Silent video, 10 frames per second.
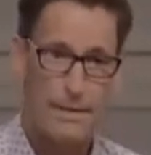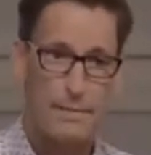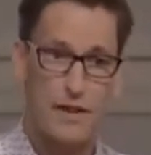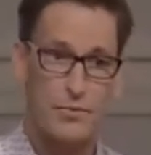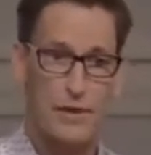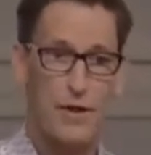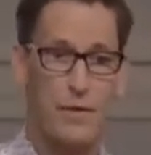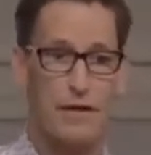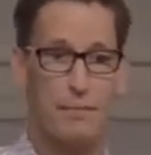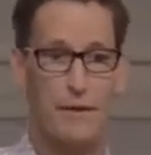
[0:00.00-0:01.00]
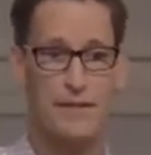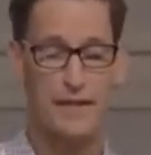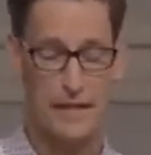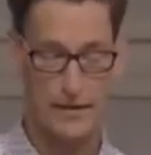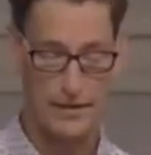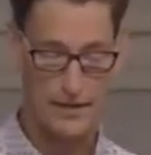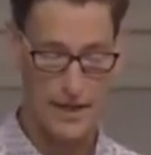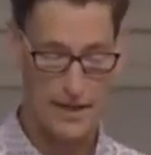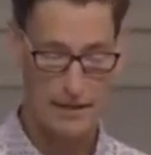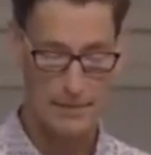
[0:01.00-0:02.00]
because we know what everybody's thinking all the
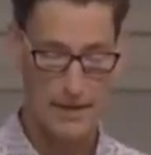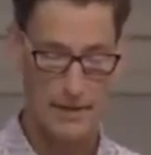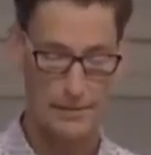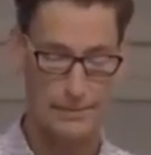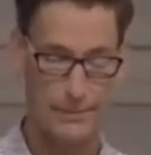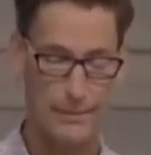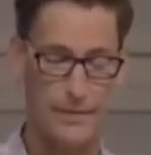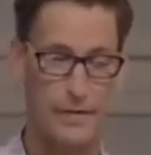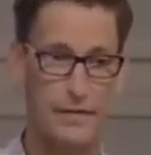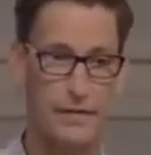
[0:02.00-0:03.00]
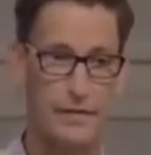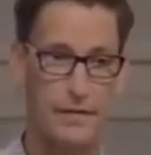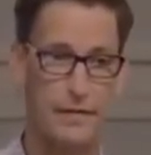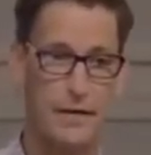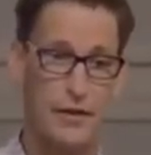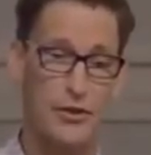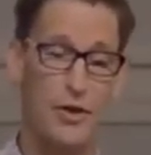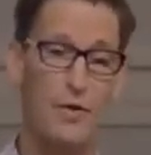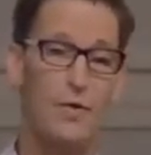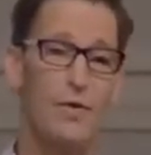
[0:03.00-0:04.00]
time now.
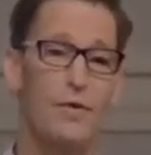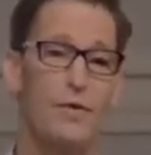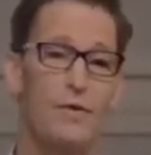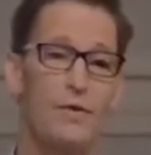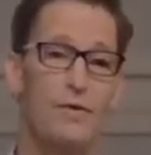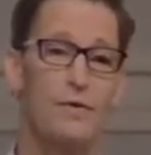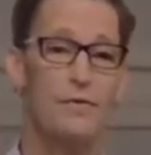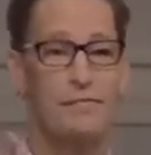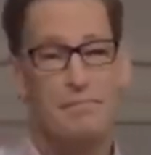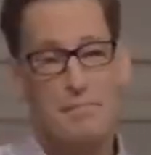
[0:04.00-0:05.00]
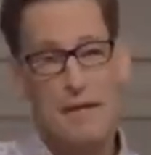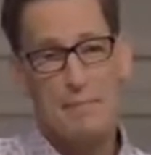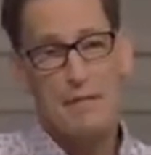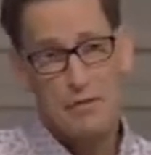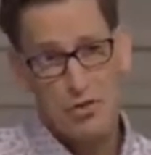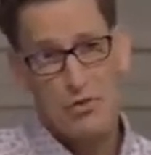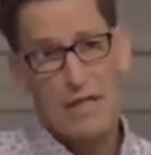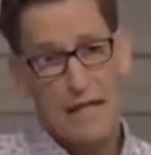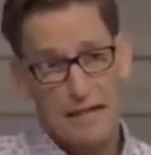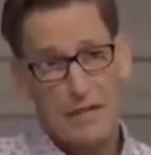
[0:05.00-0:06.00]
So, maybe you
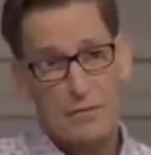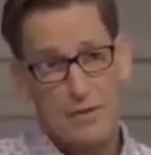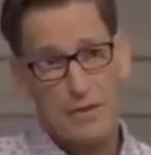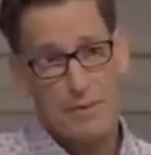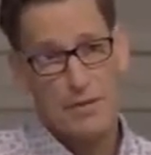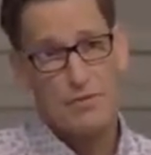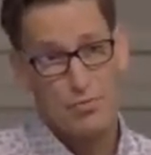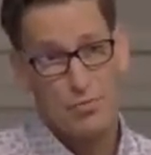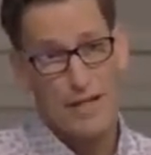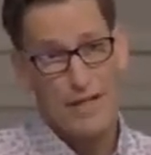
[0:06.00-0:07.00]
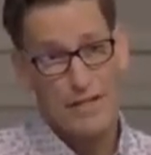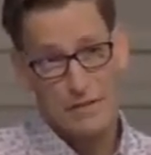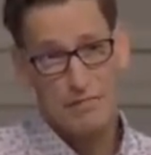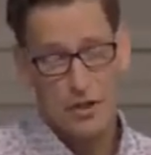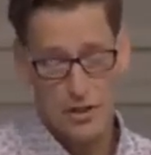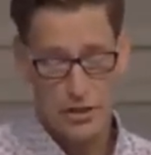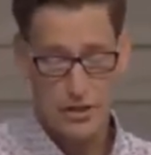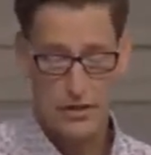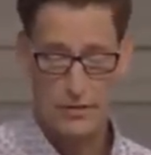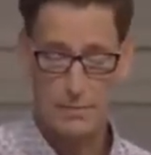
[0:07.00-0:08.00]
connected with some of those ways of judging
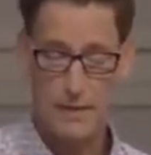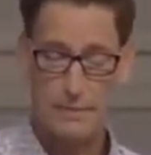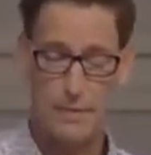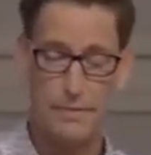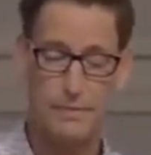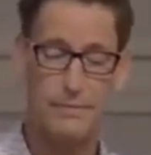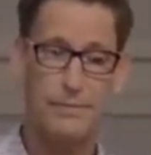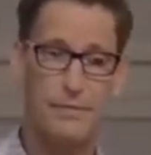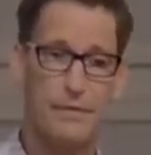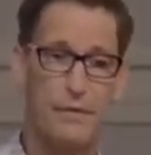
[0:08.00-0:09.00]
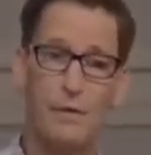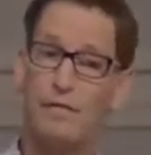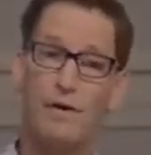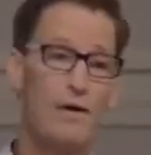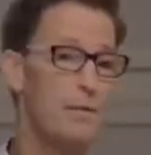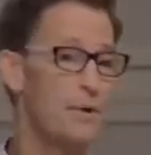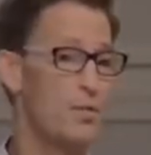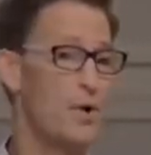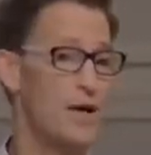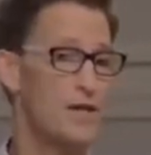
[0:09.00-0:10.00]
other people. We've all been
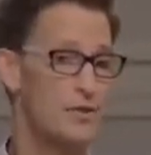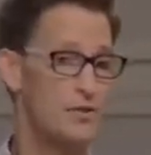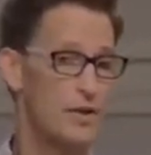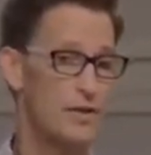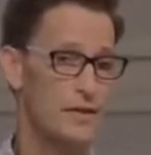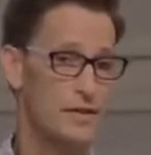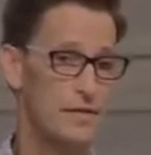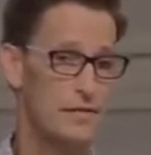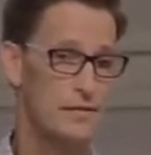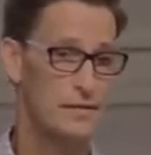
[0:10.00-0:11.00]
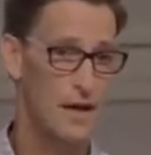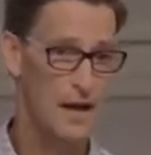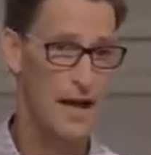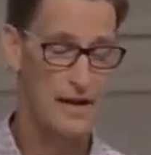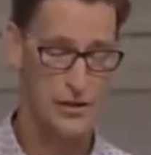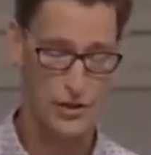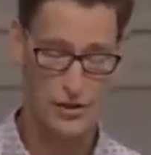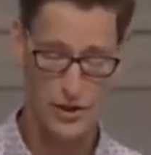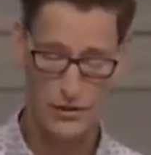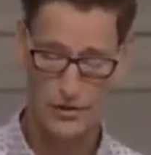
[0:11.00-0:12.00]
well instructed on how to judge
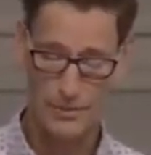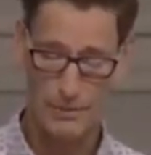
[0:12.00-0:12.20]
others.